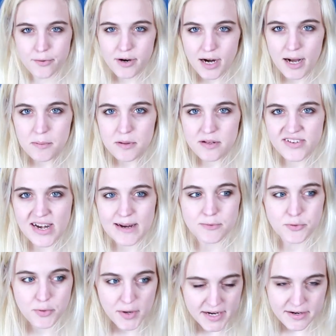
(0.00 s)
were a couple of
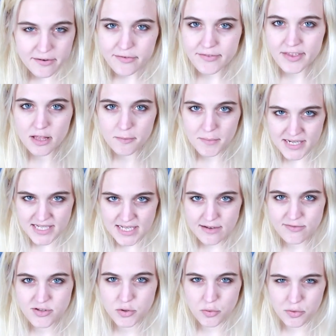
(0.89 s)
times where I could feel
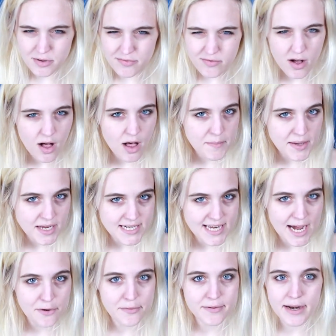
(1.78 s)
myself sort of calming
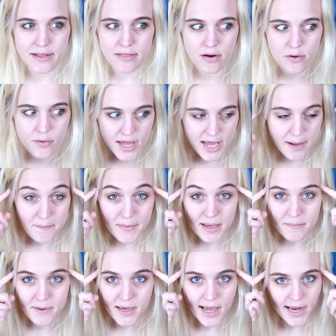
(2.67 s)
down I thought, okay,
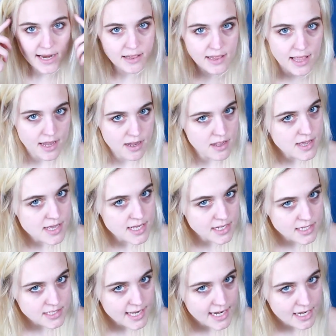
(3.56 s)
maybe I can like
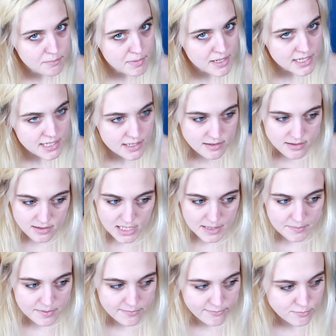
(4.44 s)
steady my knees and
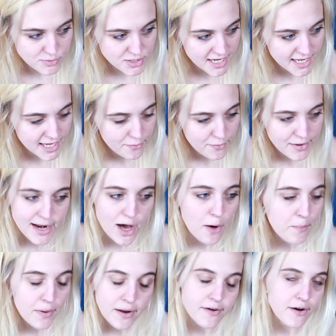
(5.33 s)
keep them from shaking right
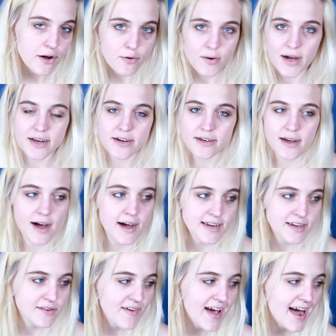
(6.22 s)
now. But no, I could
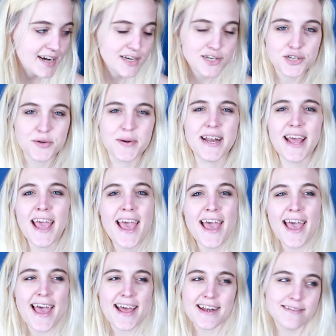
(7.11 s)
not in fact do it.
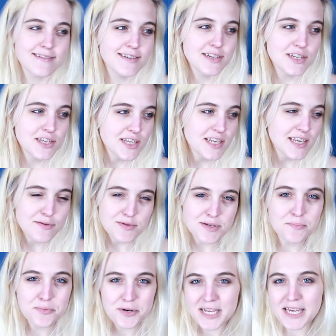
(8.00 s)
And it
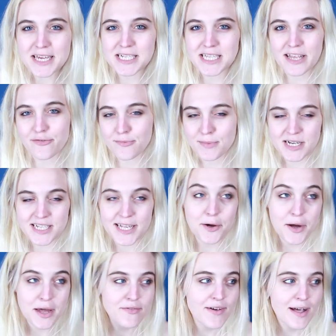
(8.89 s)
was pretty easy for me to
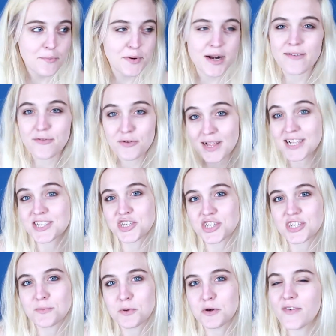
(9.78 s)
say, okay, fine, whatever, let's
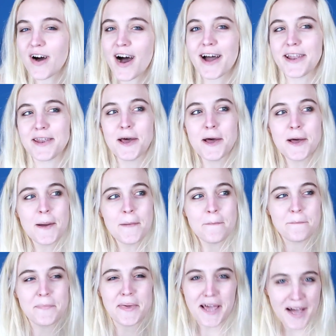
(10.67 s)
just move on
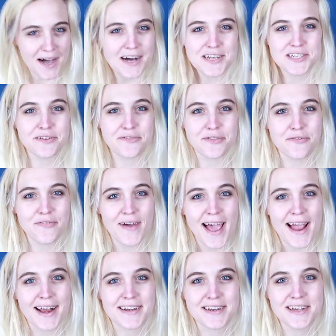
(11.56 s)
because of the
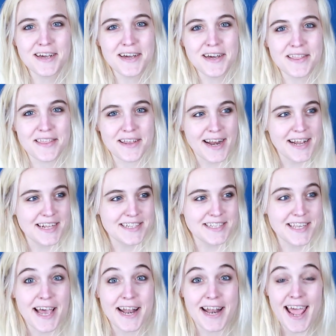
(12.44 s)
fact that I had
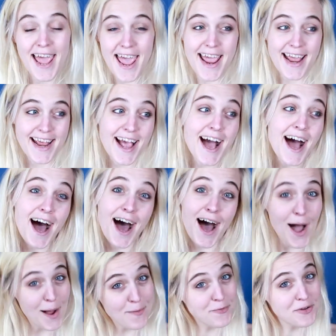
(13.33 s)
said, hey,
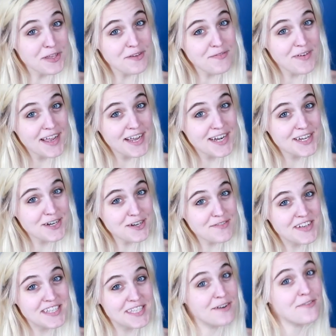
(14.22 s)
I'm really fucking
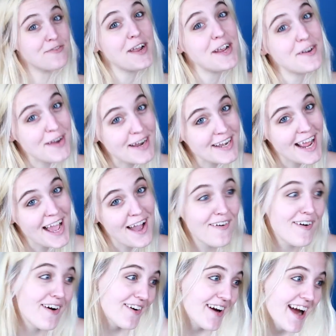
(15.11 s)
nervous and afraid right
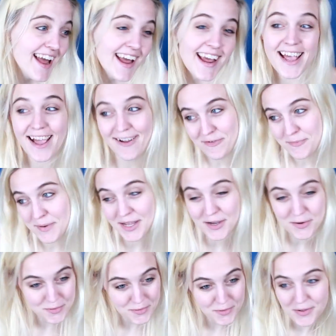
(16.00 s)
now, all right? Everybody
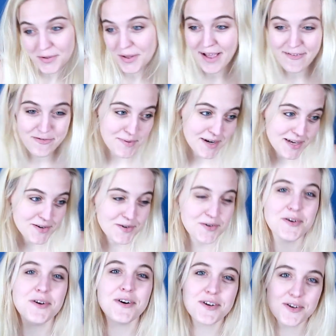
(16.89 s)
cool? Everybody
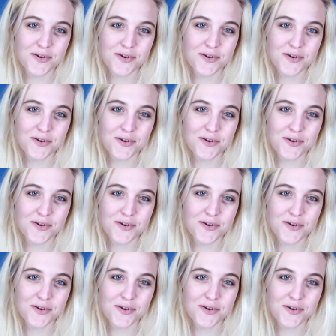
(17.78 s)
cool?